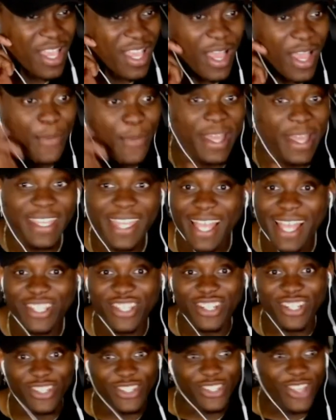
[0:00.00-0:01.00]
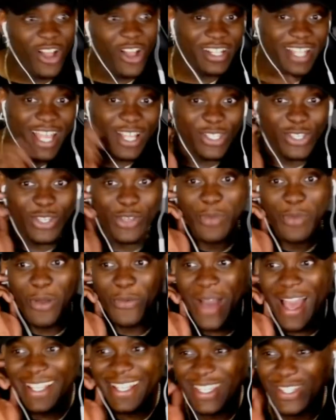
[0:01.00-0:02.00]
But he actually ducked that too. But
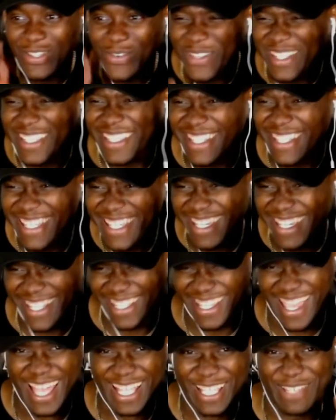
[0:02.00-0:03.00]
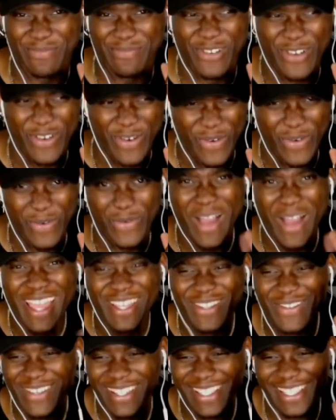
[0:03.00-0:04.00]
why is he doing sneak attacks, bro? Why are you
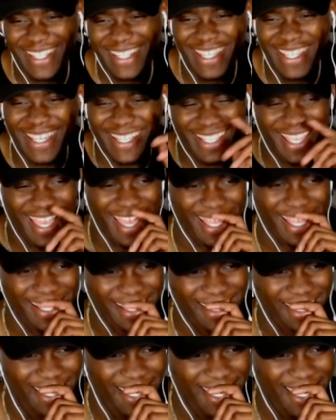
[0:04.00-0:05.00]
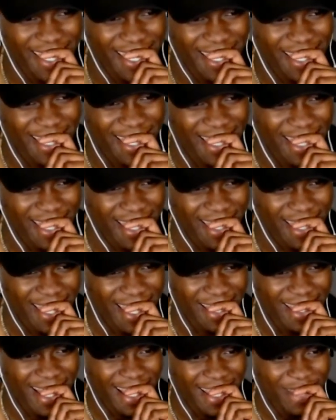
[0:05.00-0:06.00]
doing sneak attacks?
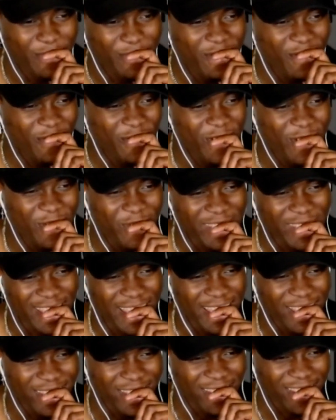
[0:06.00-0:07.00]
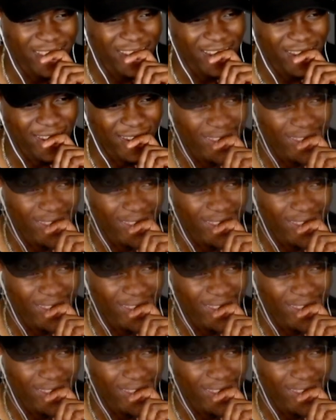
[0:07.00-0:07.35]
Attack in the middle of a conversation.